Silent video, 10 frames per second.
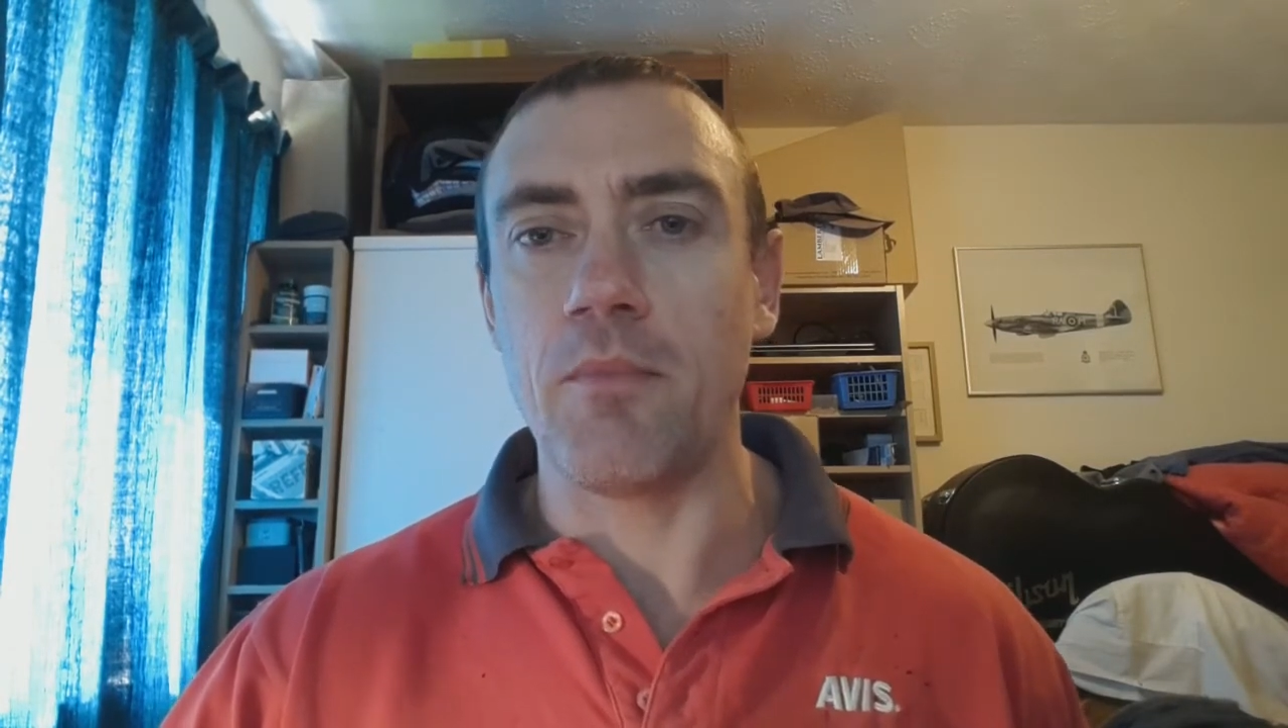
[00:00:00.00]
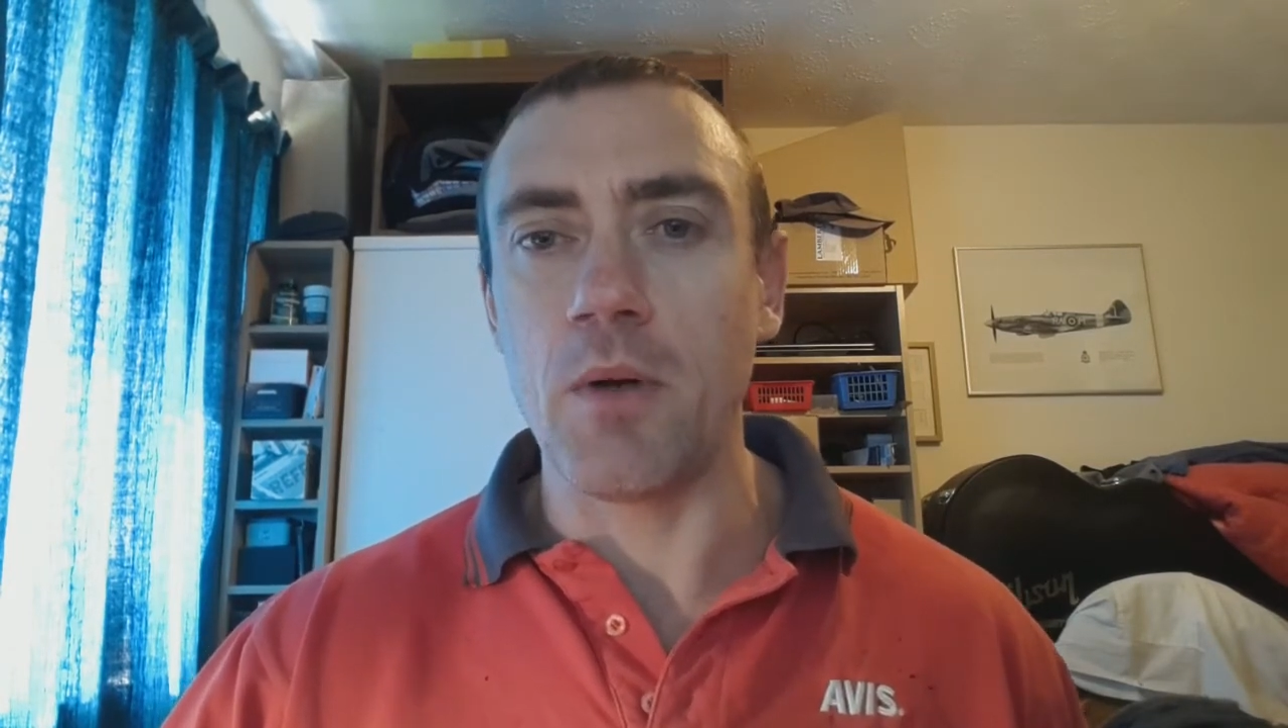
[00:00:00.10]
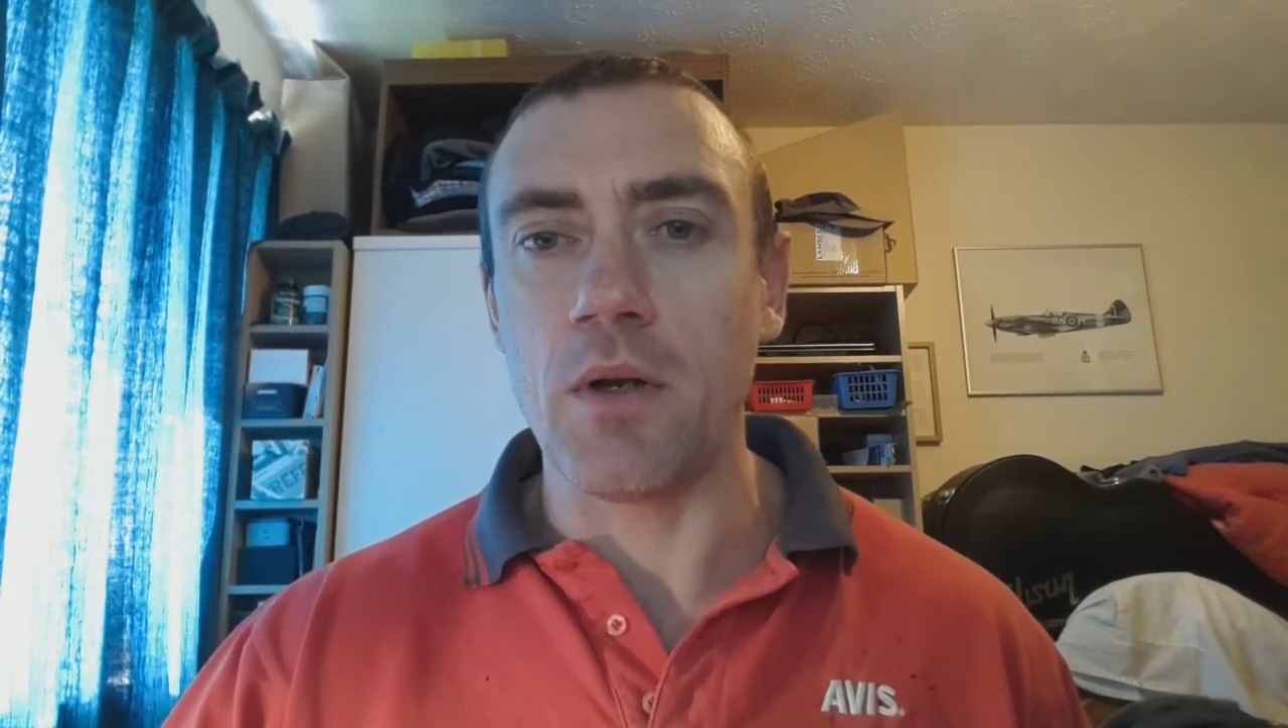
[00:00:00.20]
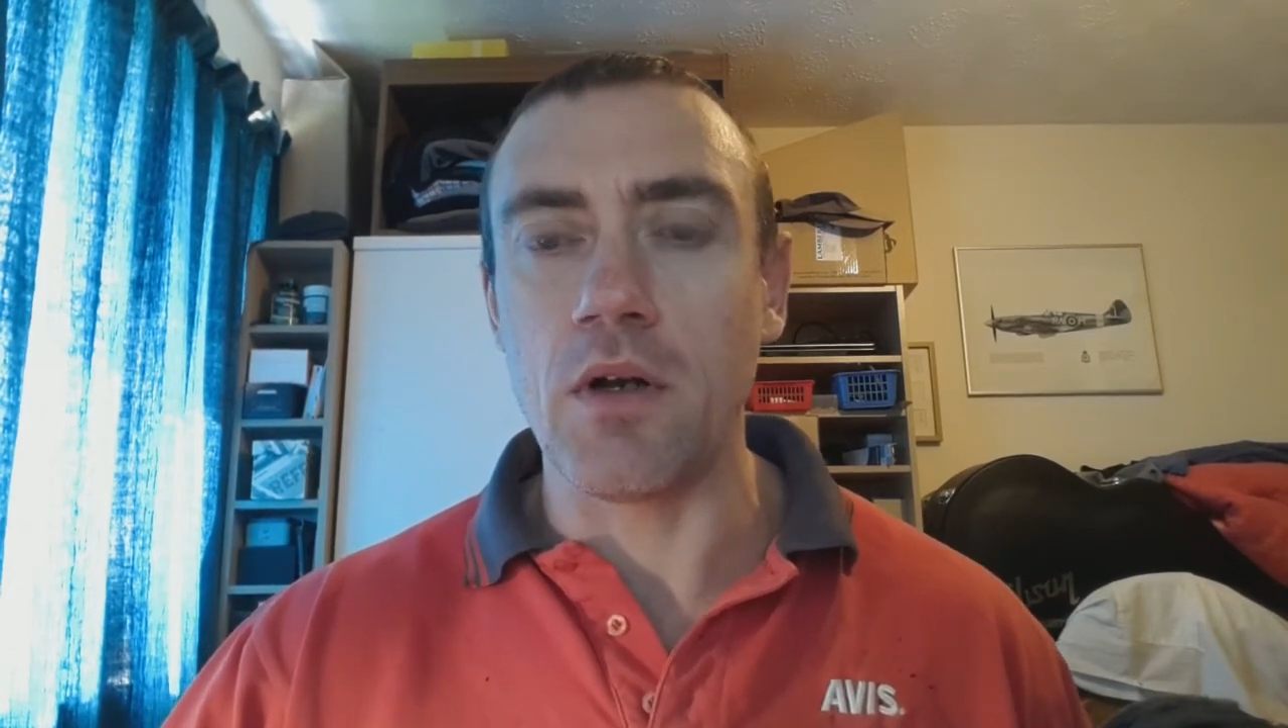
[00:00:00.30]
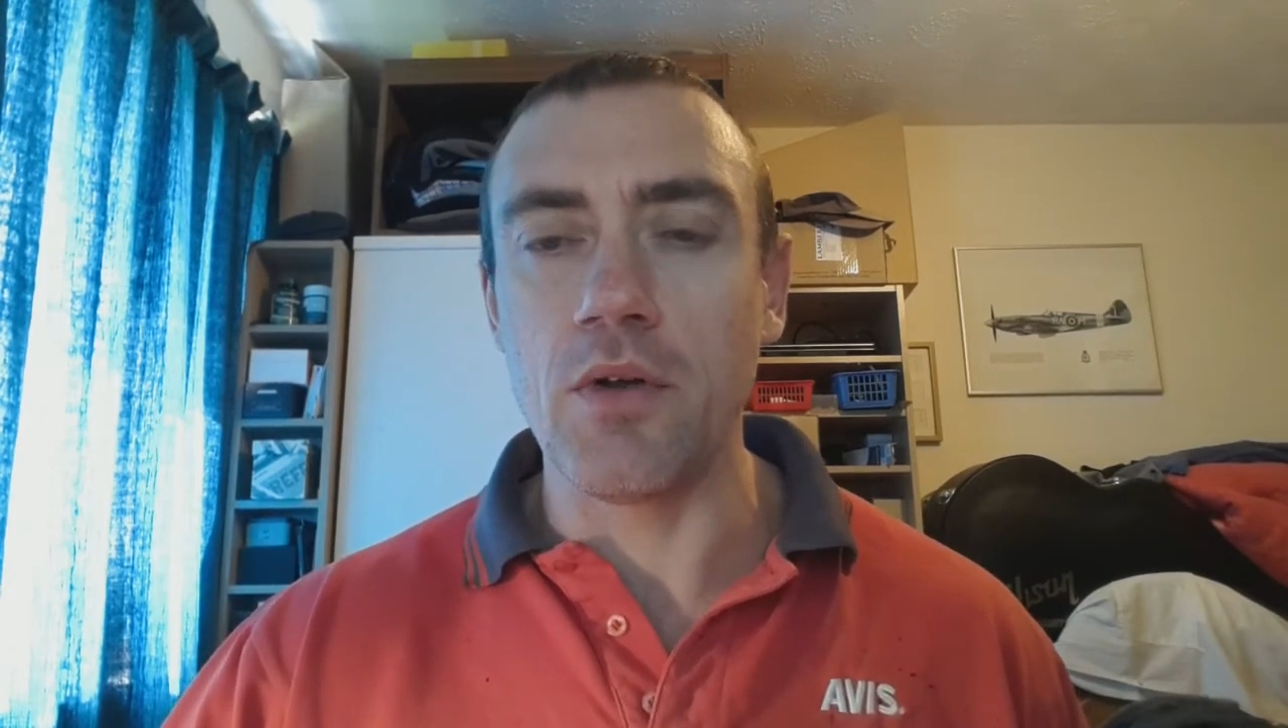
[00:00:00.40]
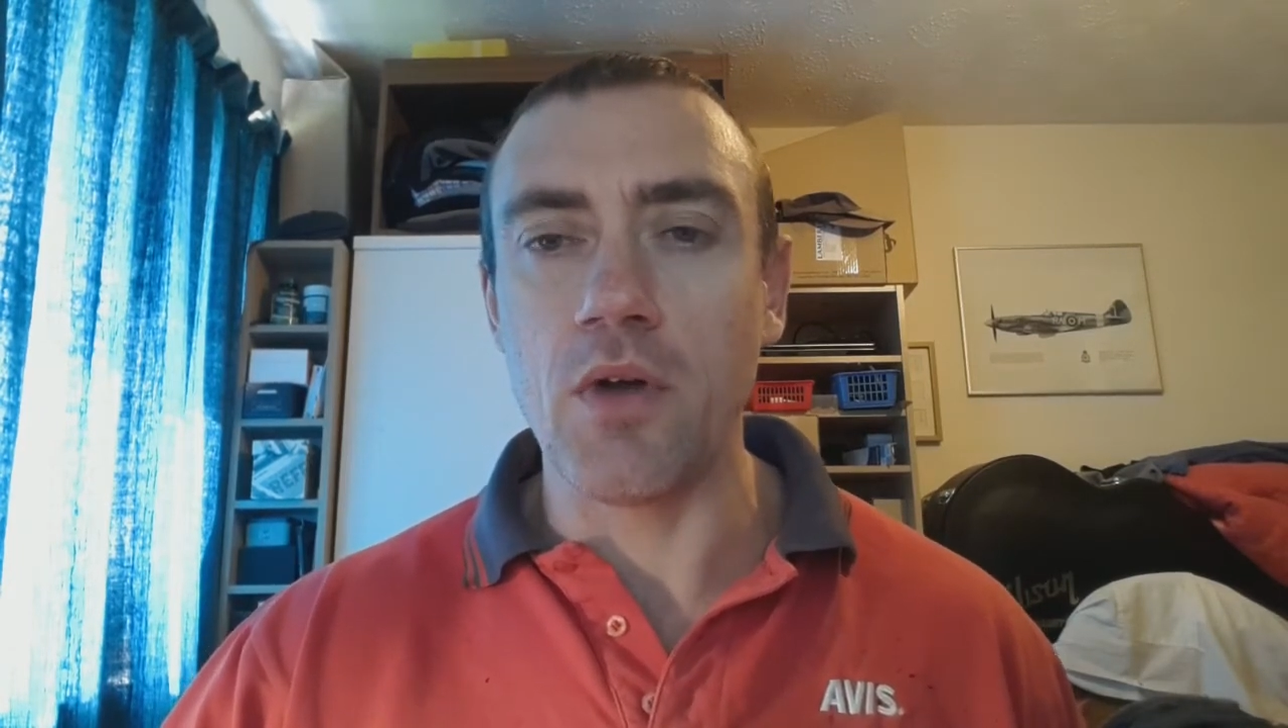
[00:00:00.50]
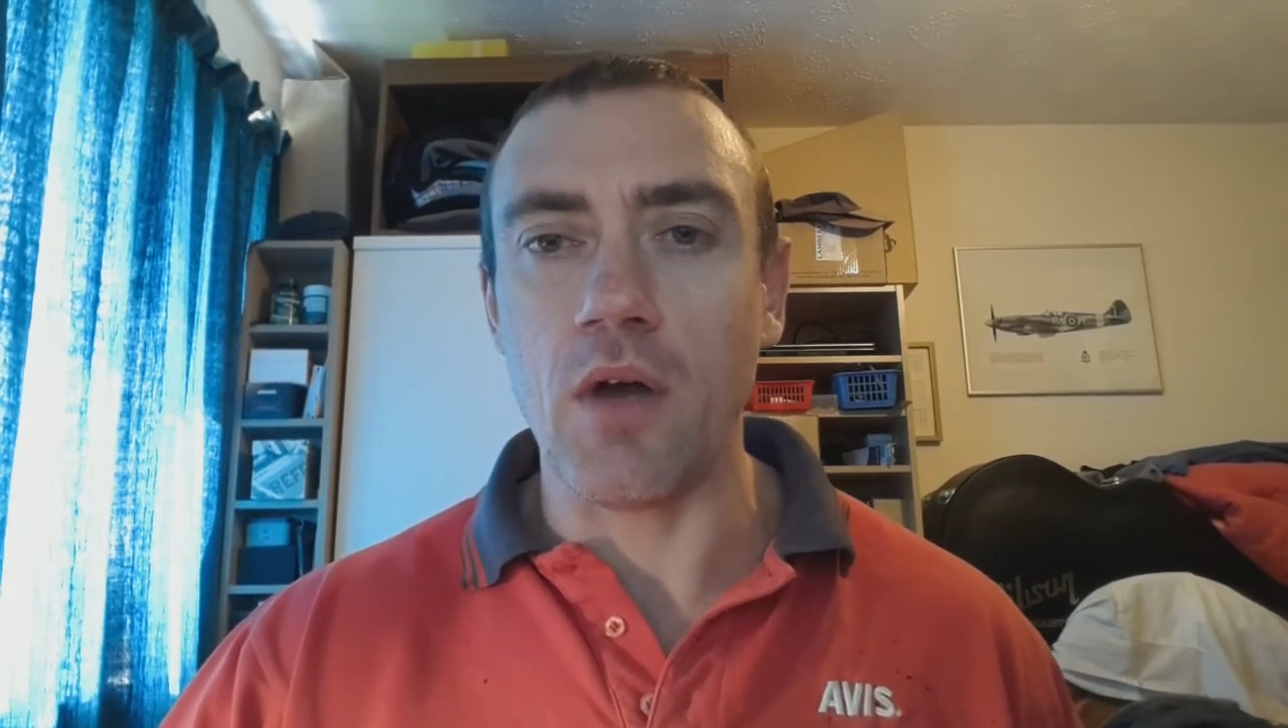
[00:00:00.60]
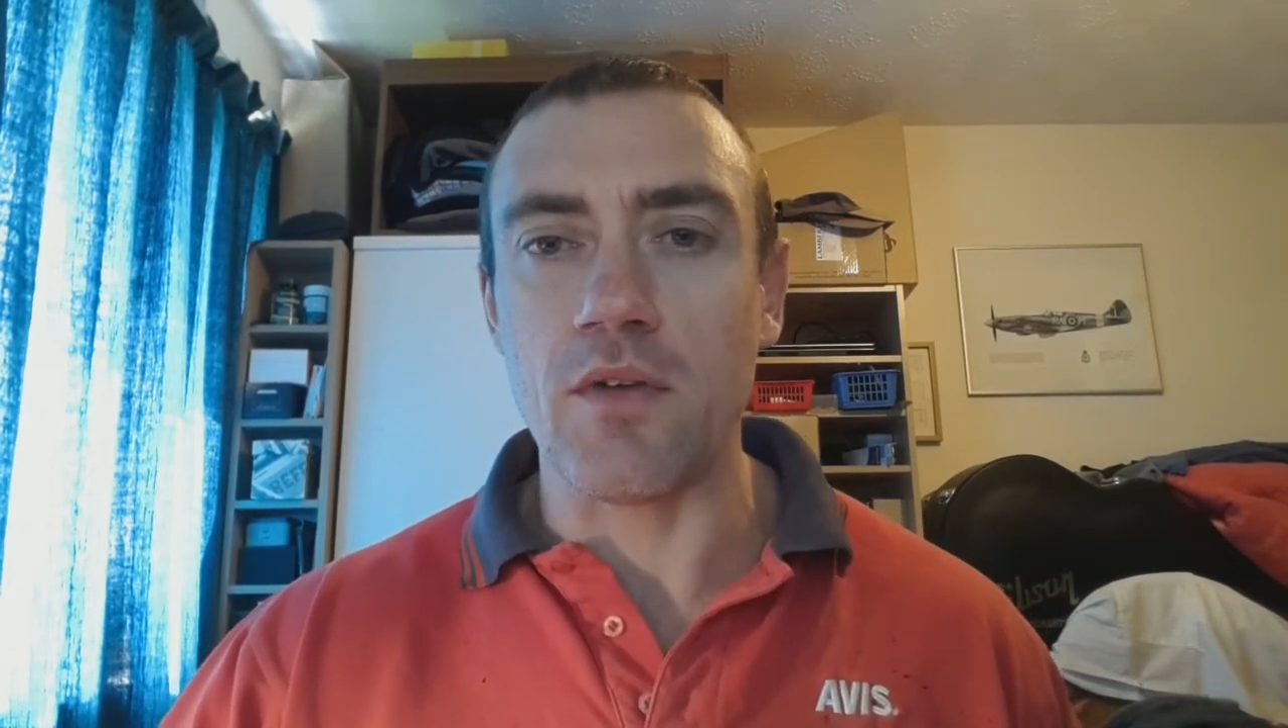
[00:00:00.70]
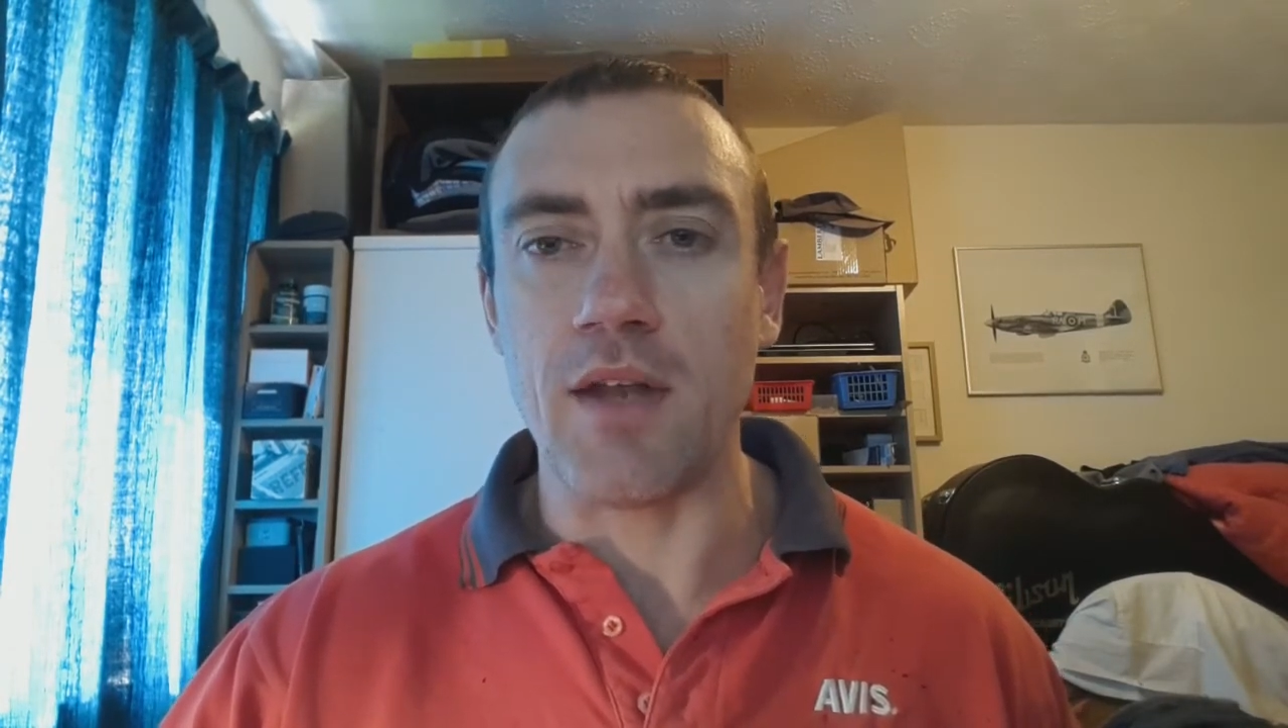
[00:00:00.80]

blood glucose